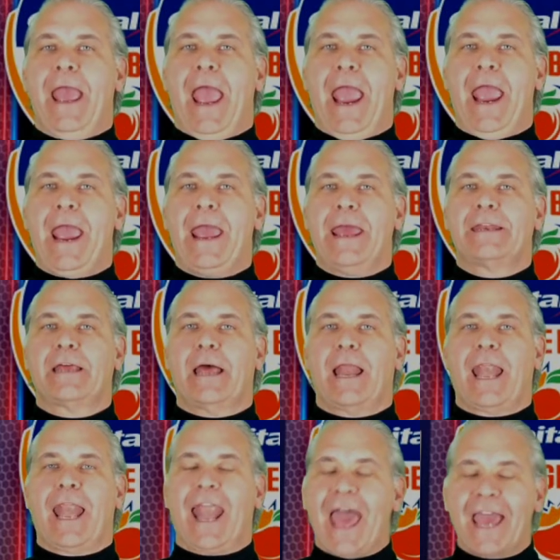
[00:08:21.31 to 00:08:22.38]
And
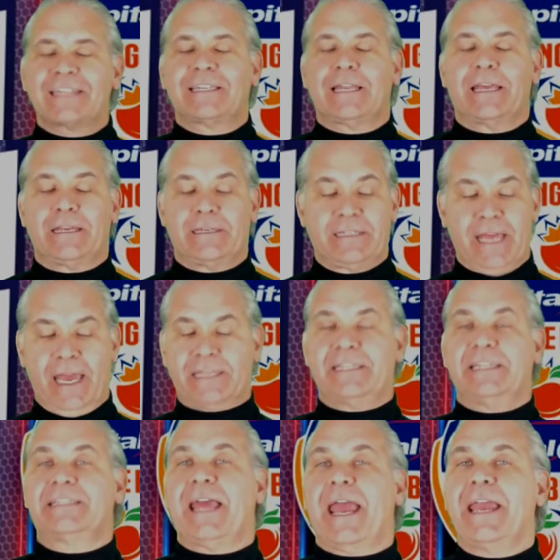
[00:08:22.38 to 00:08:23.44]
lastly,
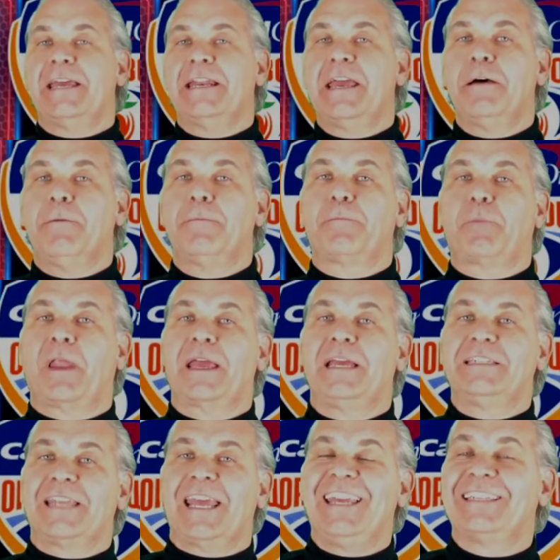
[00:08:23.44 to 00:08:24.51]
Texas A&M
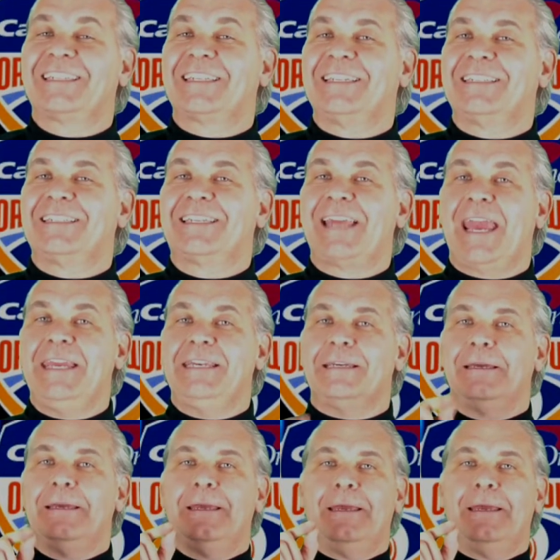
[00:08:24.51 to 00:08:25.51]
plays NC State.